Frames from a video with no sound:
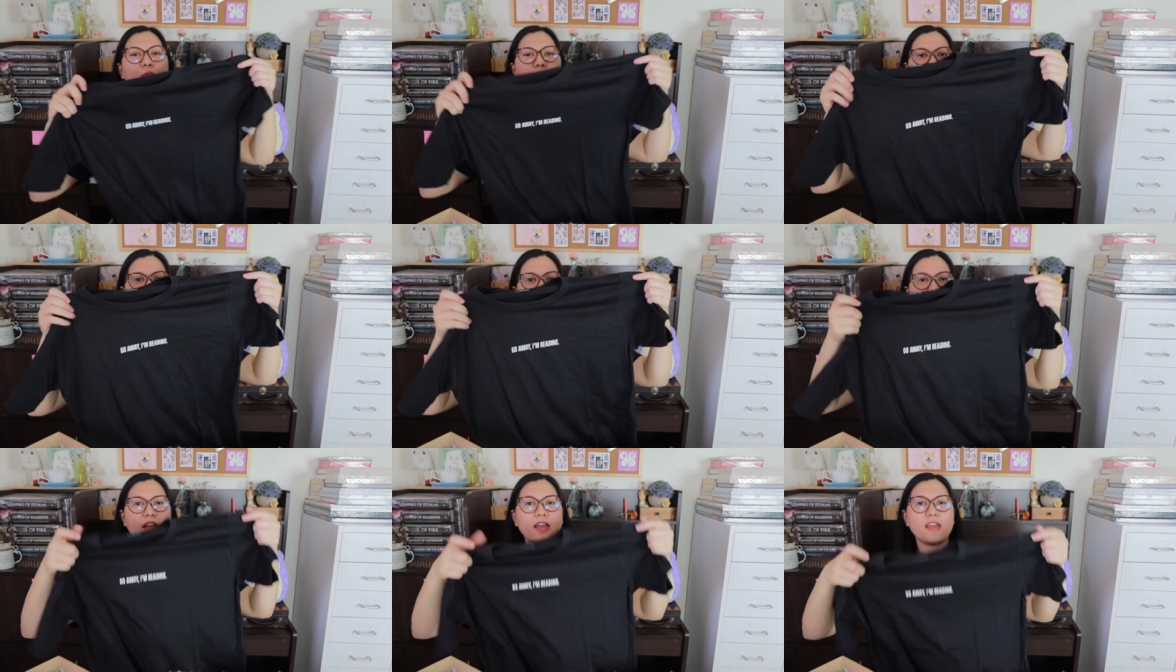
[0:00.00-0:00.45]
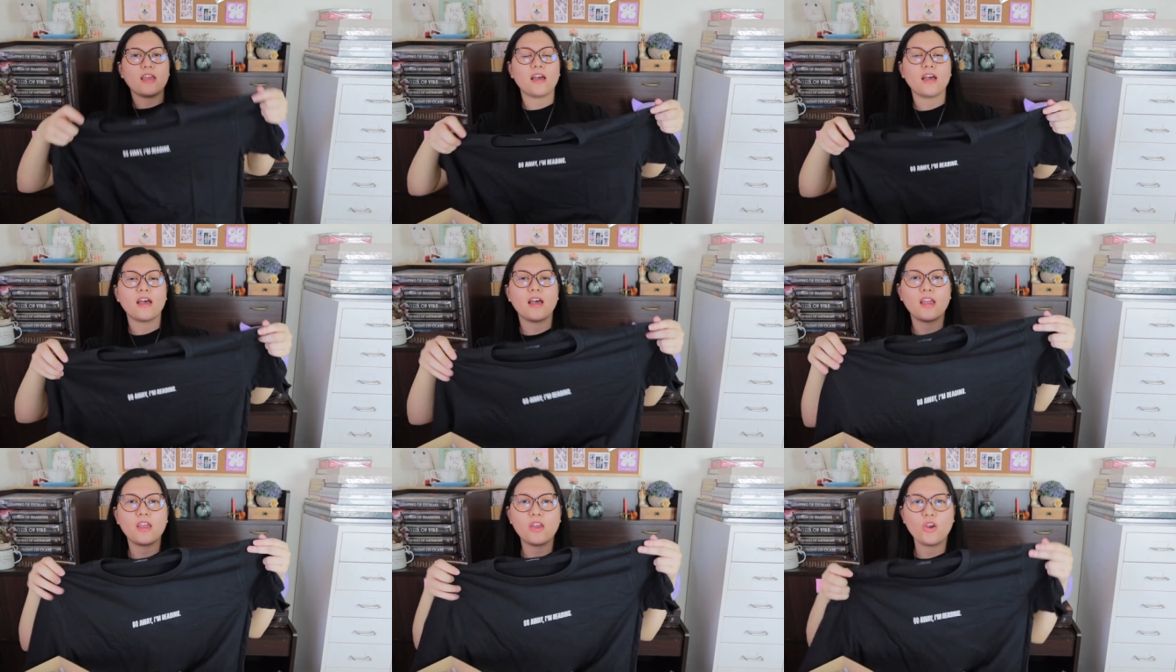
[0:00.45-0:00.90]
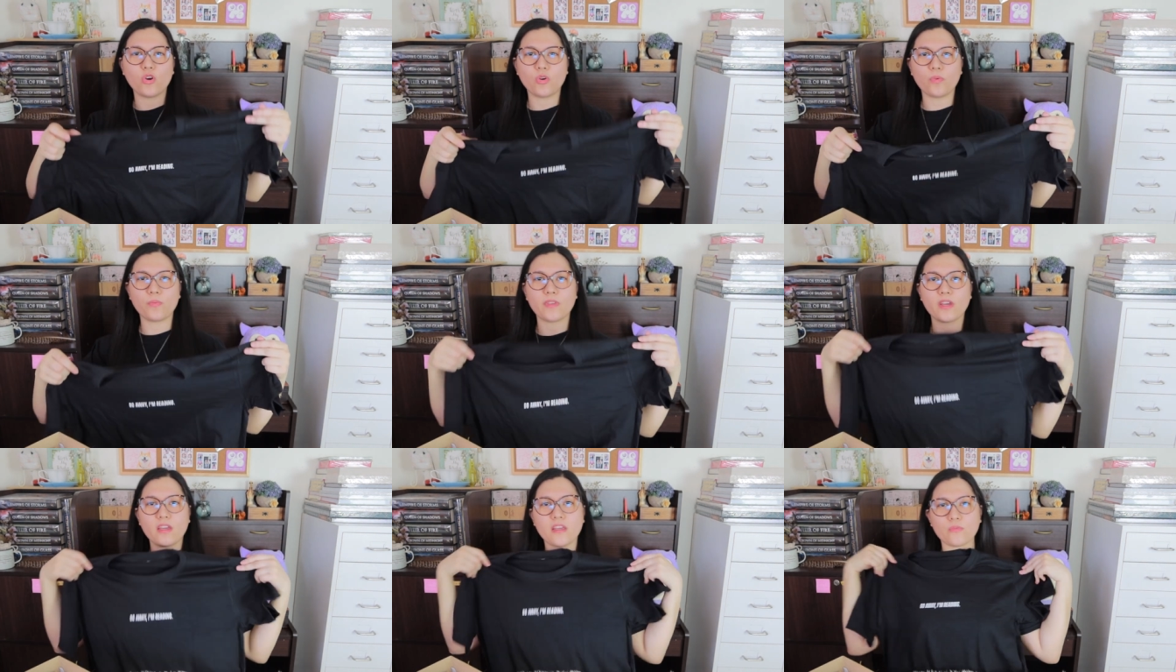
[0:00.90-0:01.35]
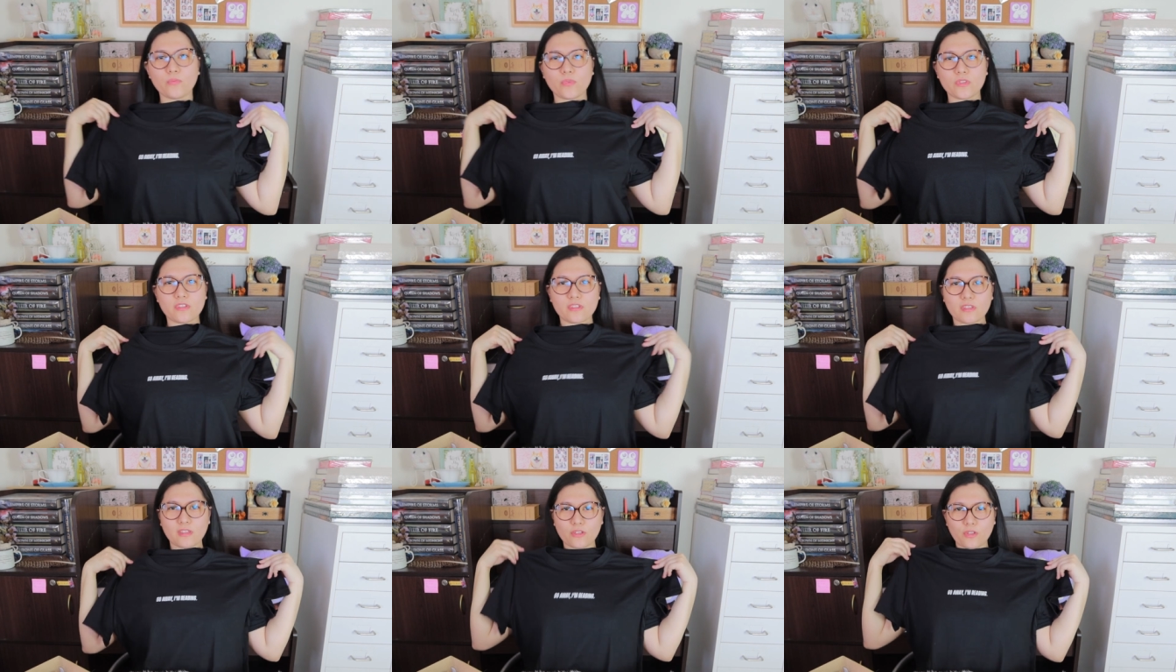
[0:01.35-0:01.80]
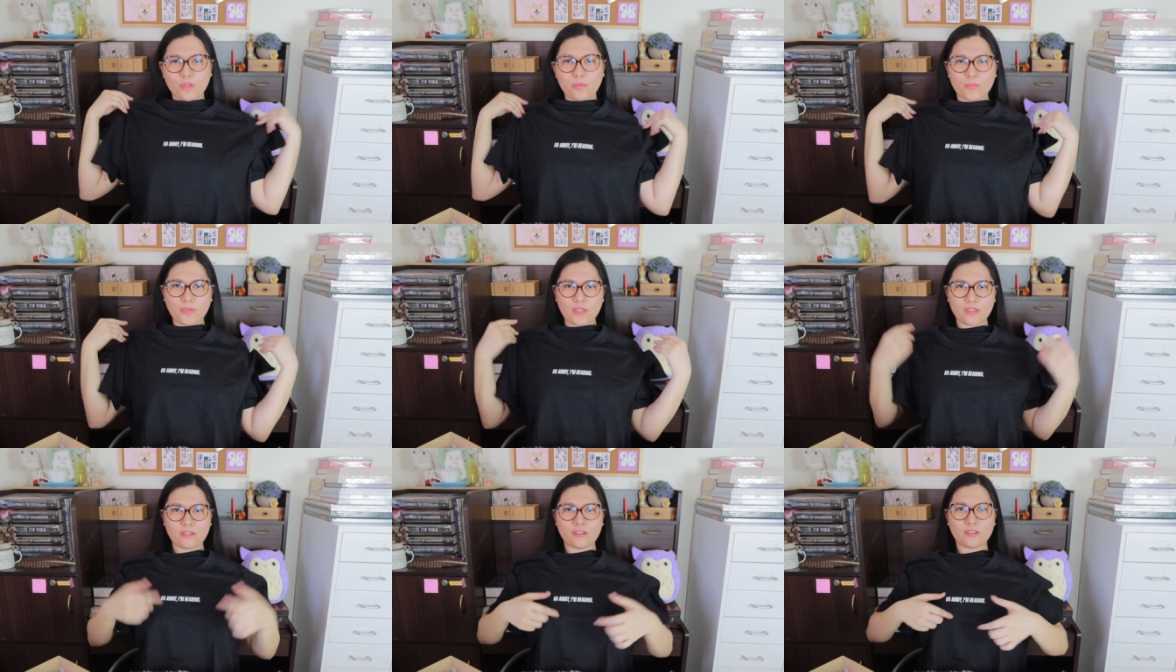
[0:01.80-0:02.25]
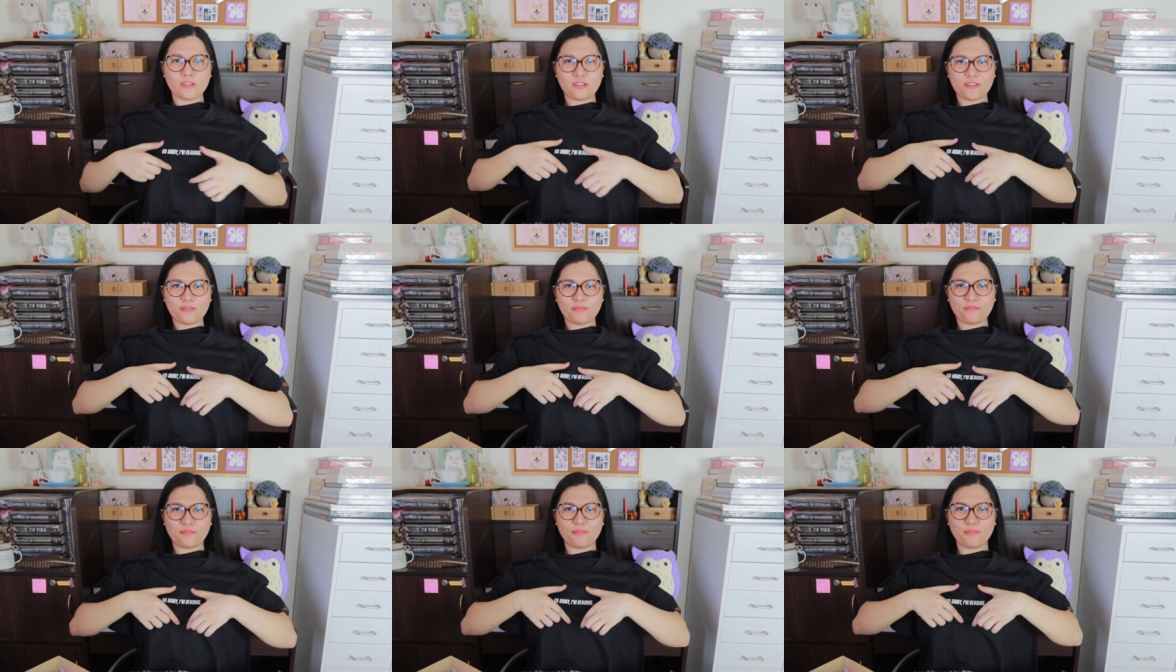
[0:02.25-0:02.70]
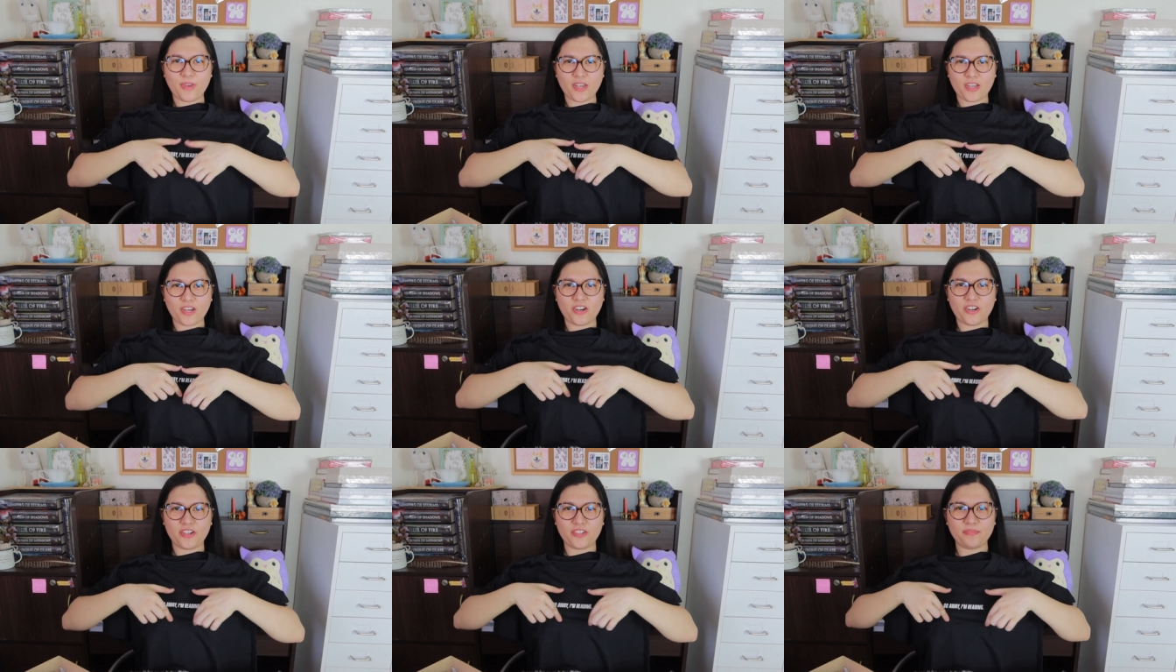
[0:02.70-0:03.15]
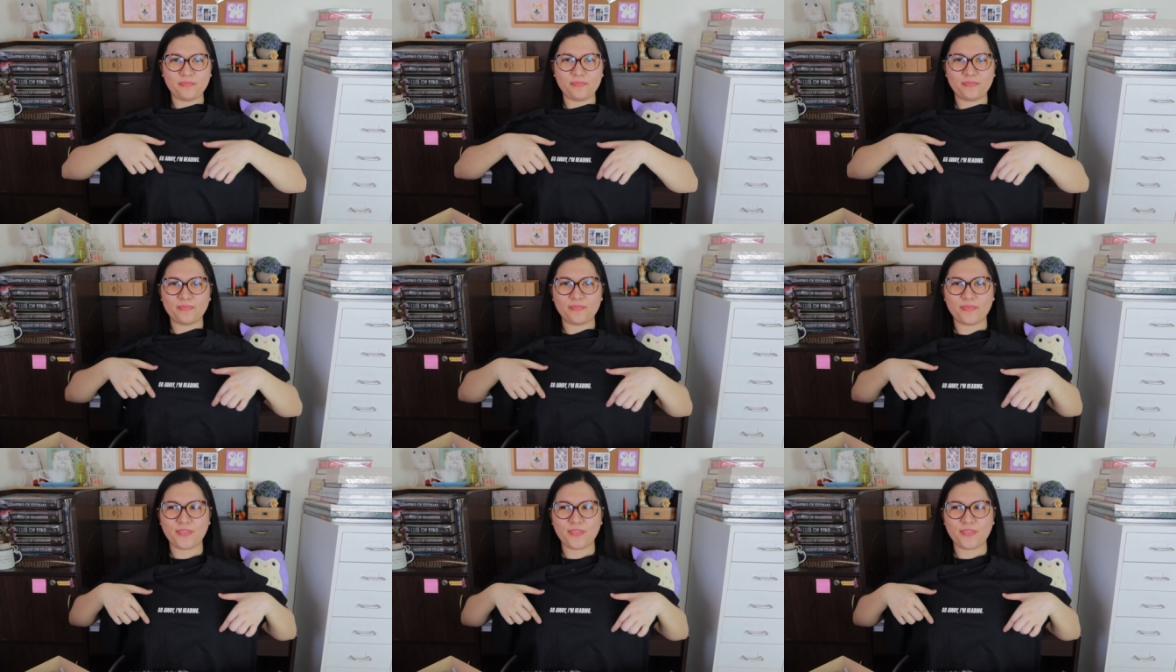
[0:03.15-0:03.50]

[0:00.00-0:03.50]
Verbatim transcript: but I, I hope that it was a little bit bigger,